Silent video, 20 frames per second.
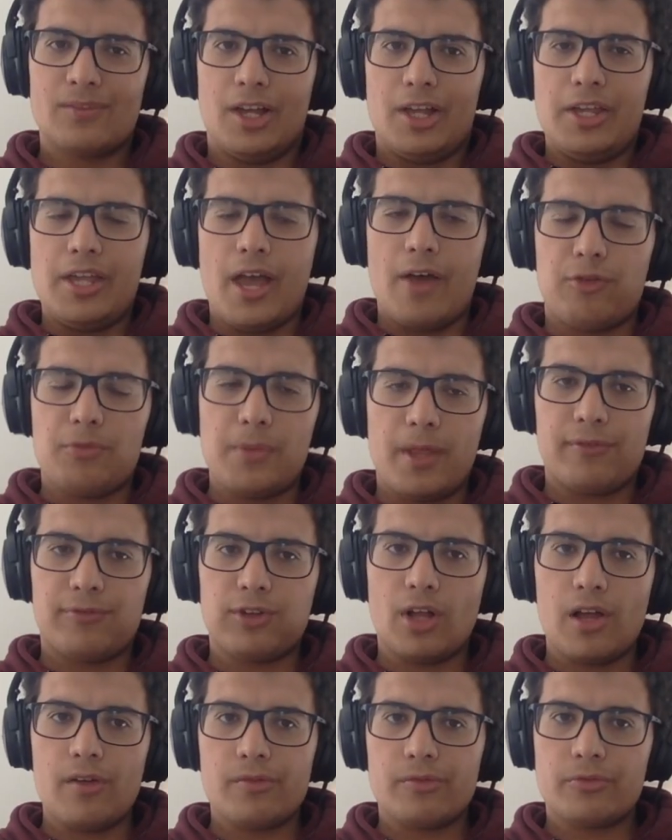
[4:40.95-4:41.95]
Yeah, from the
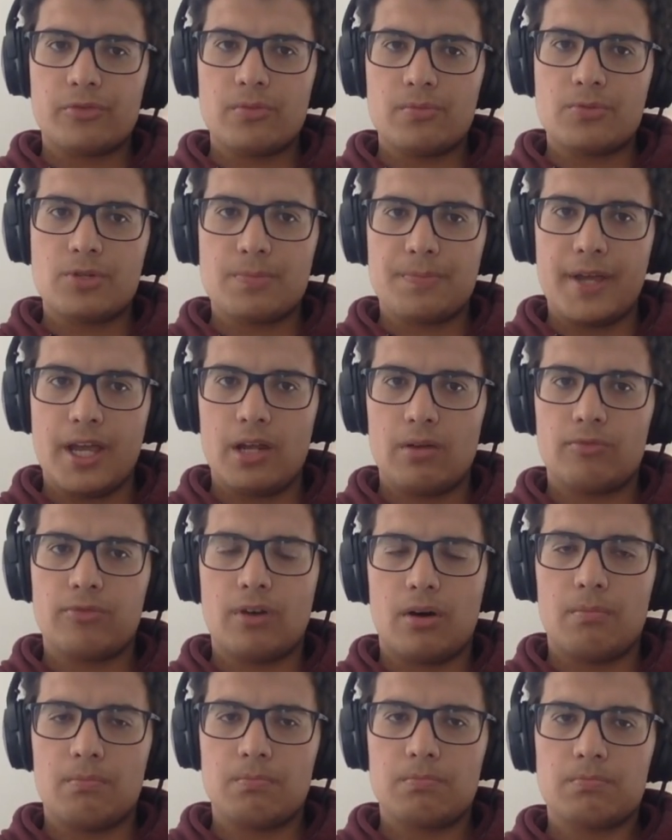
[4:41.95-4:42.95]
flight from Japan,
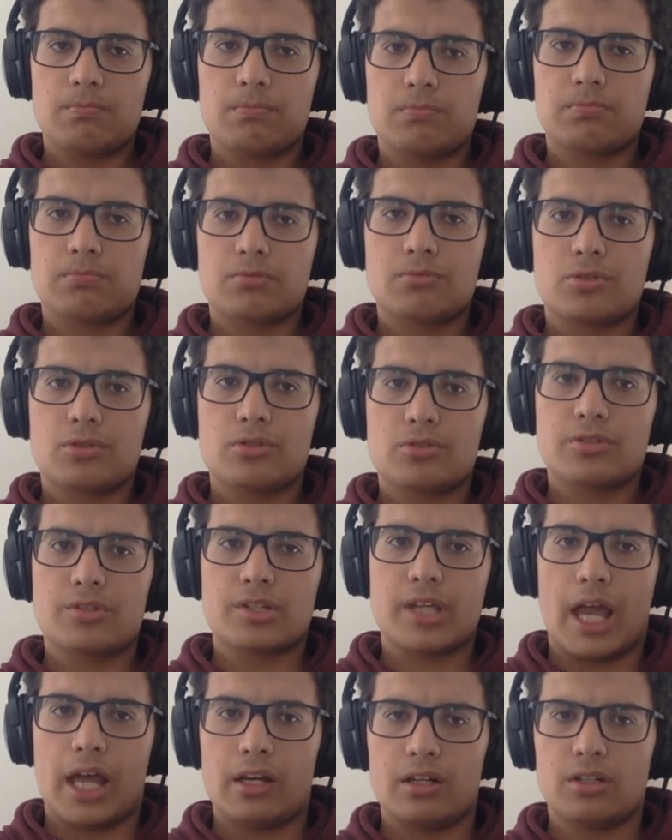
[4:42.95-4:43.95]
from...
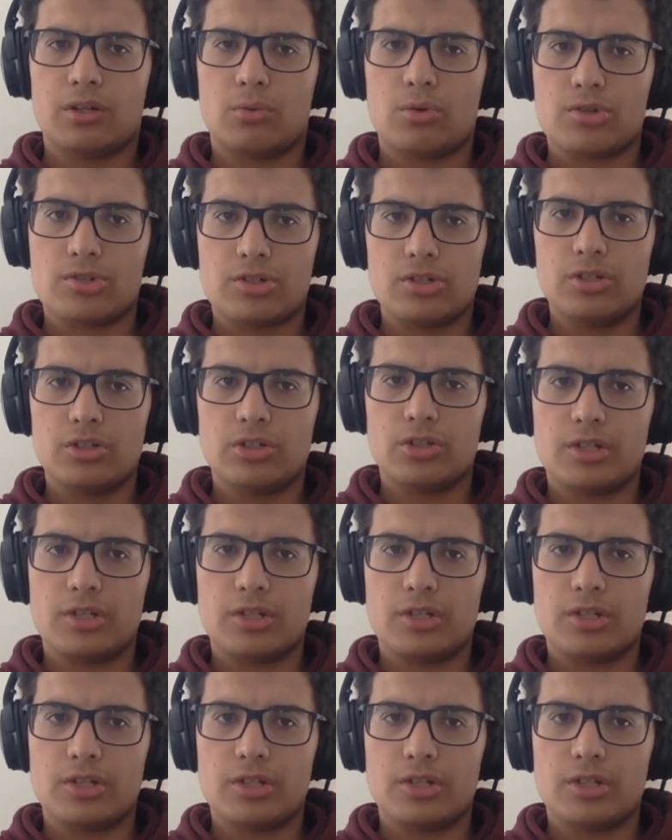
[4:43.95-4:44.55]
Canada, wasn't it?